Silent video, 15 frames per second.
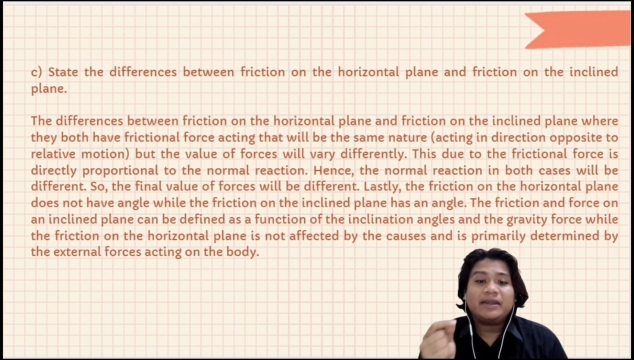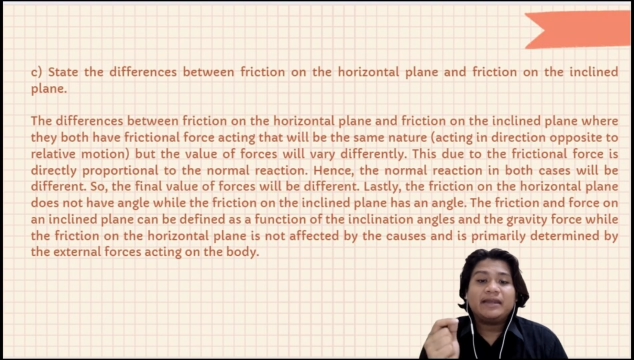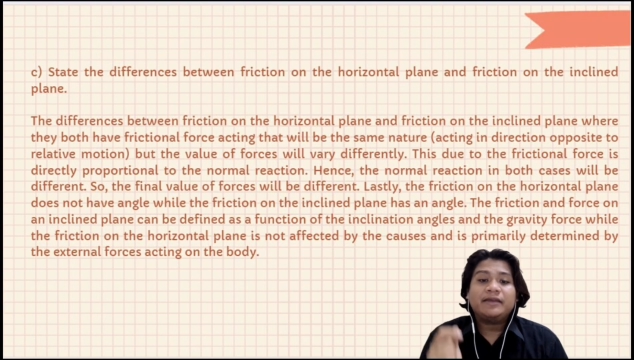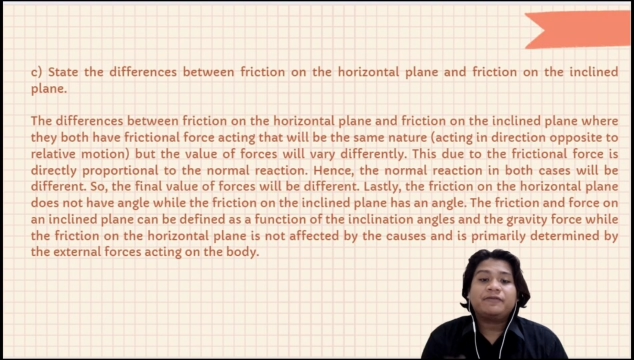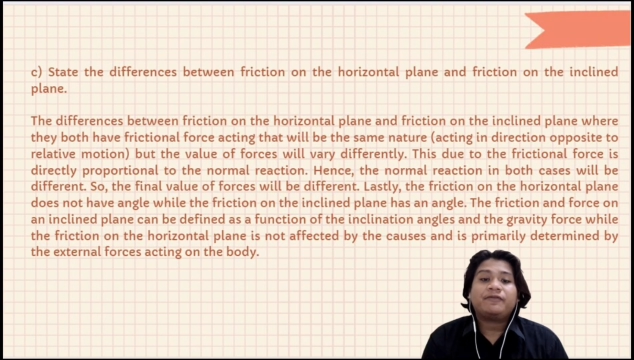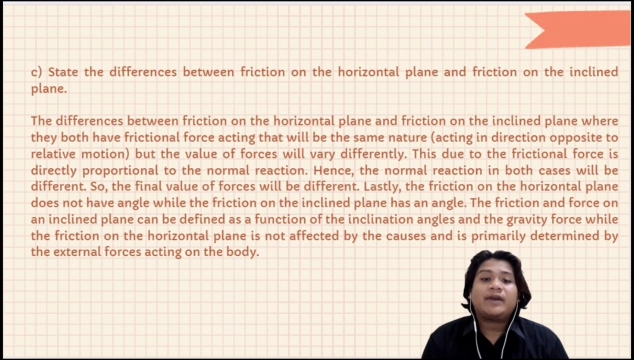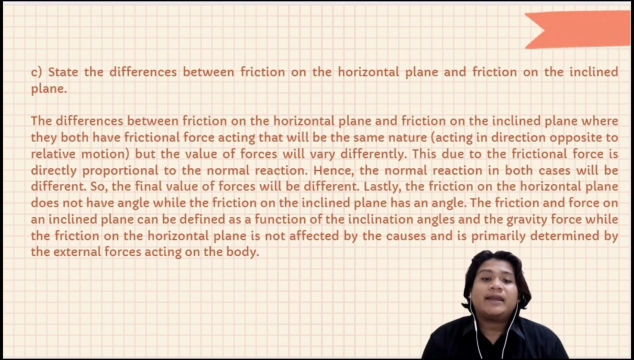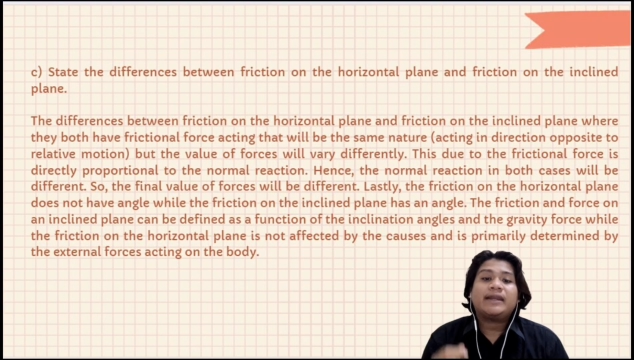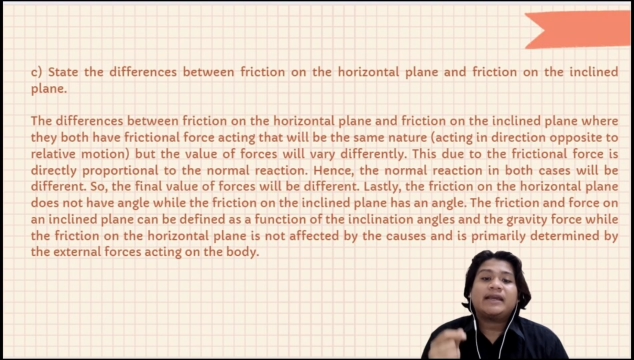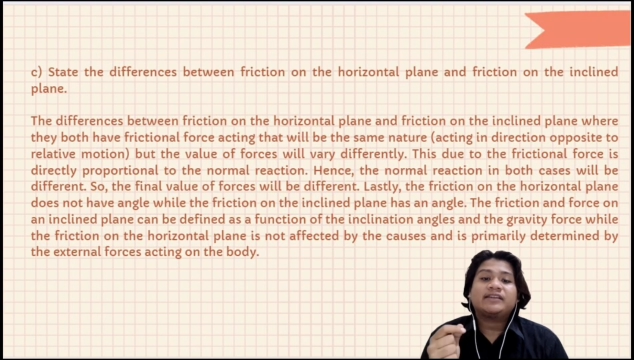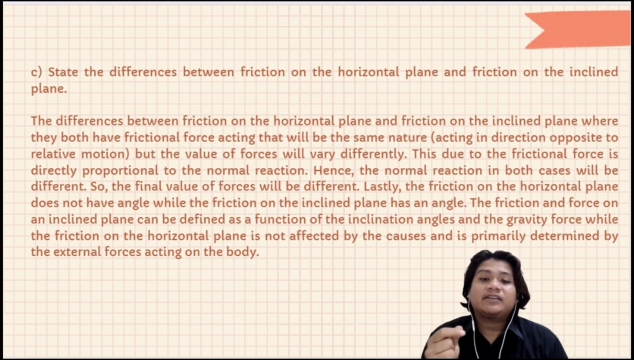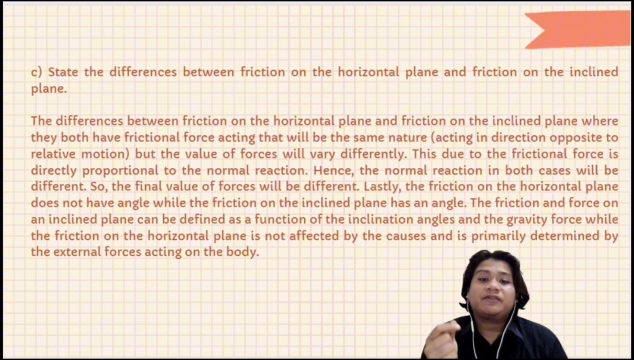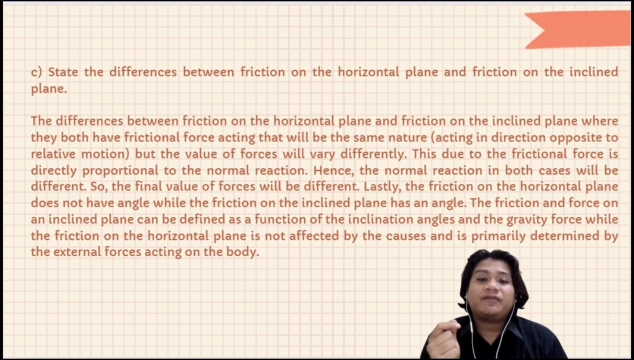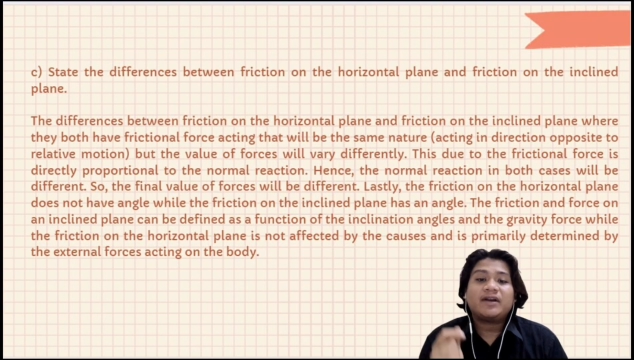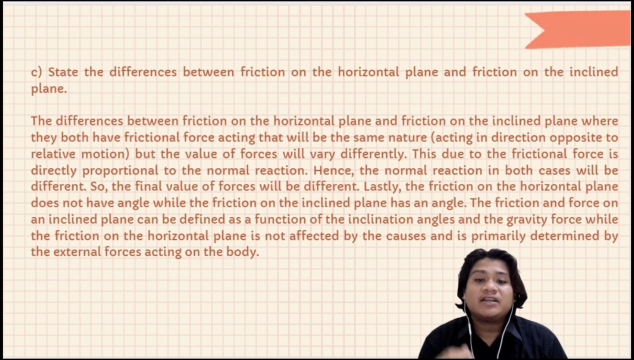be defined
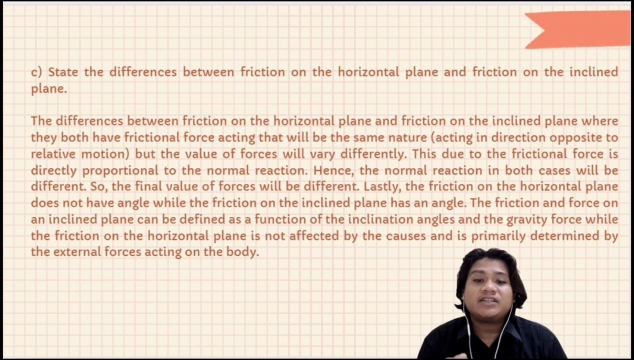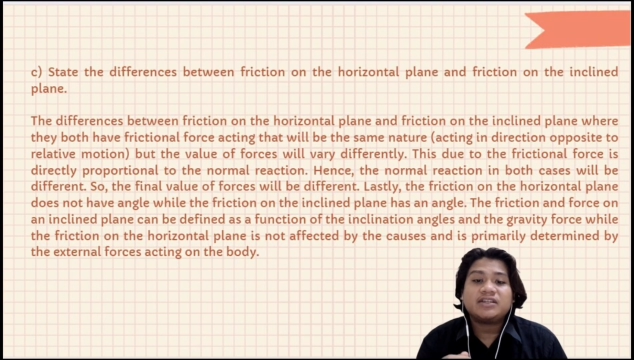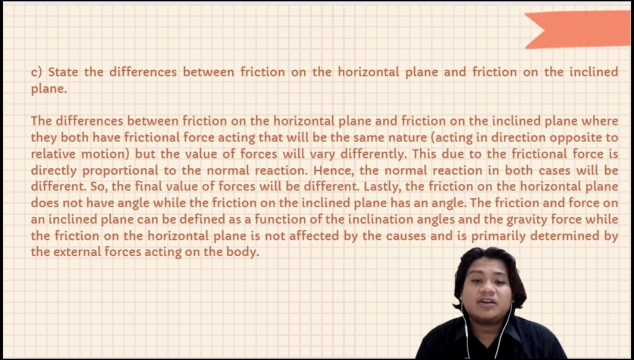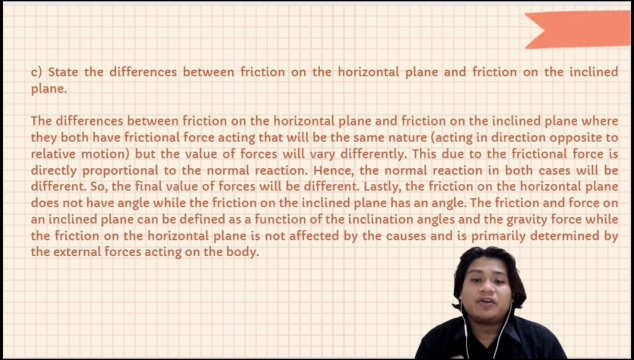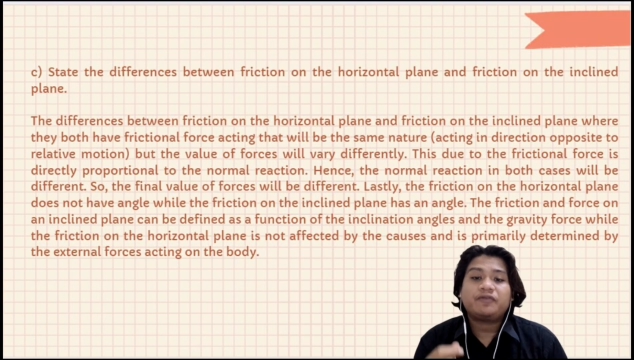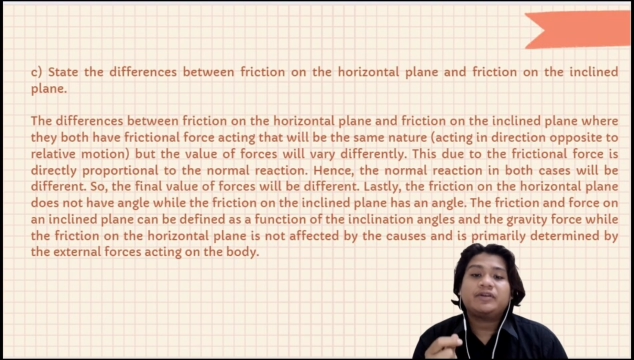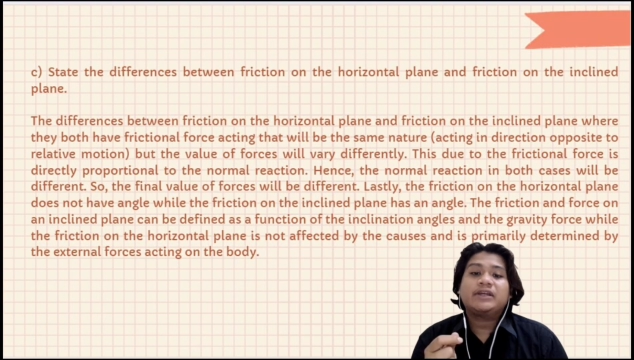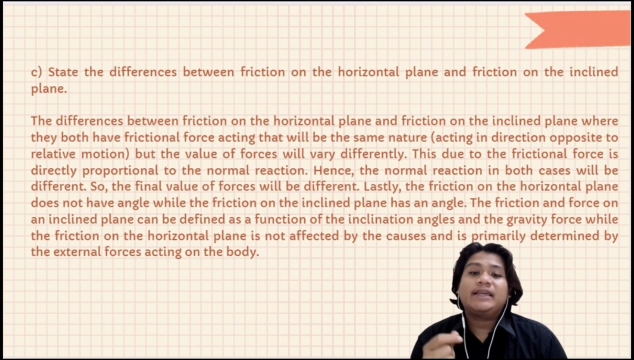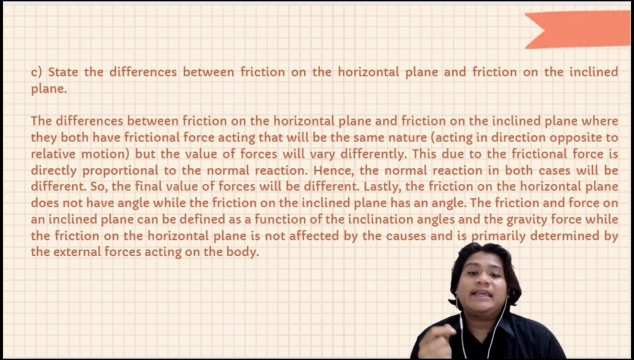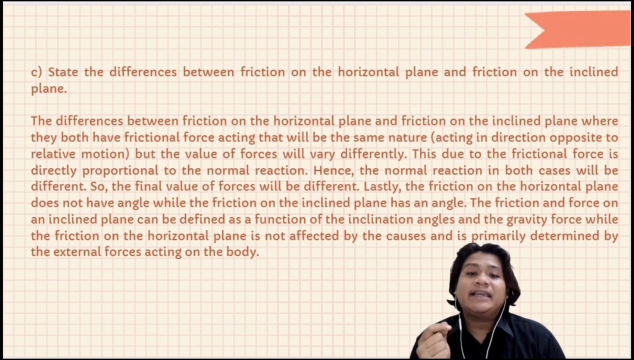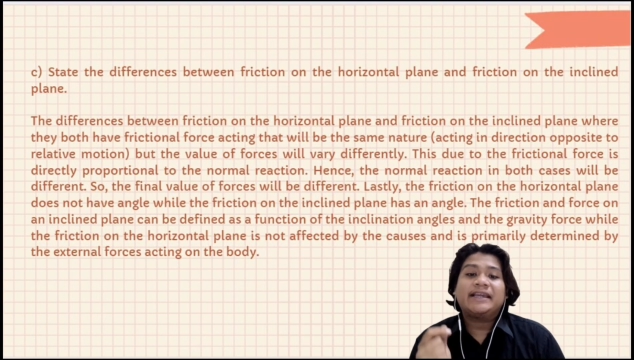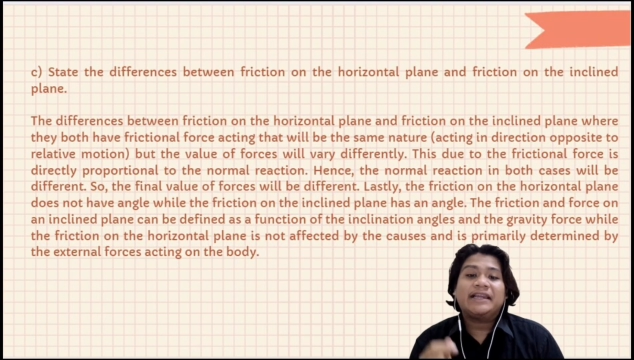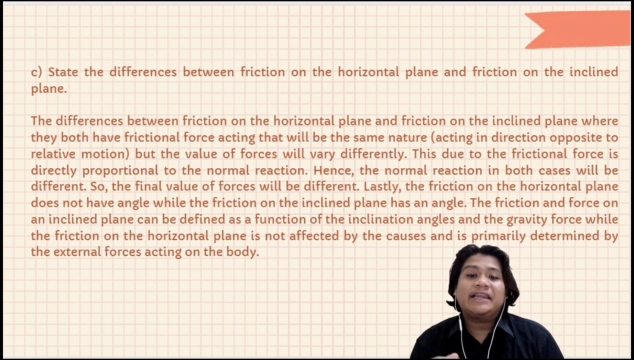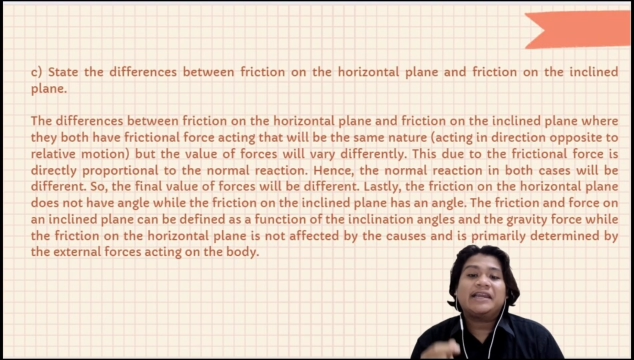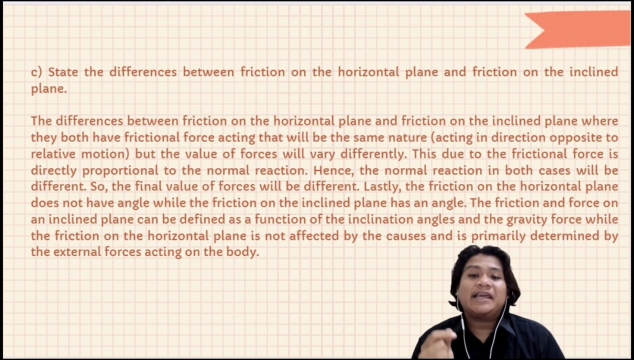as a function of the
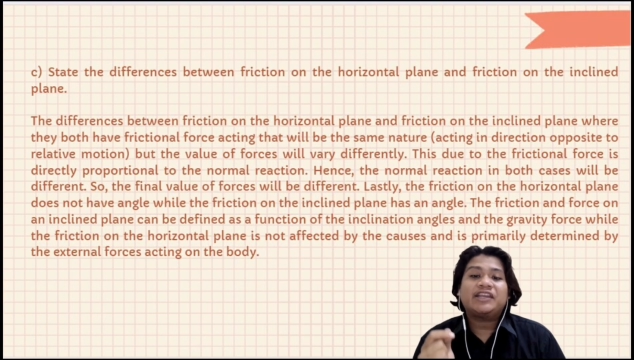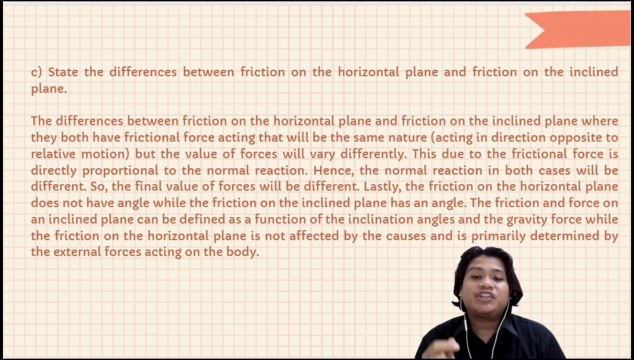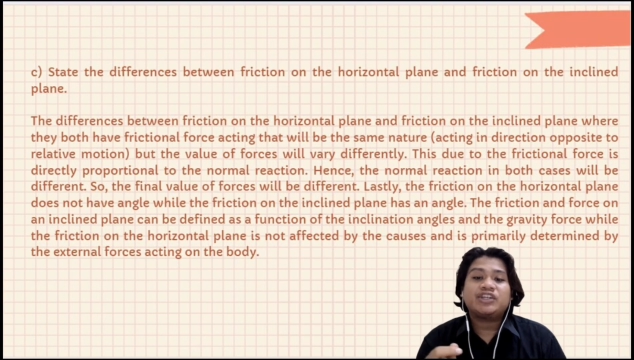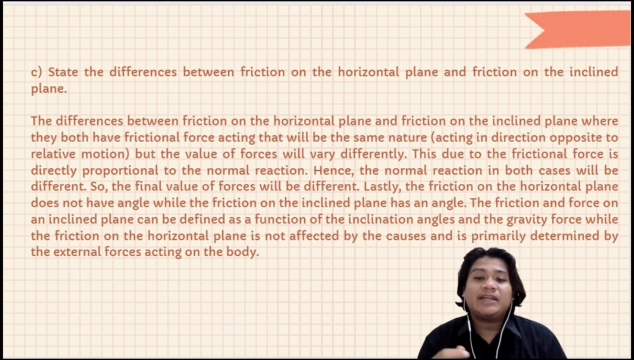inclination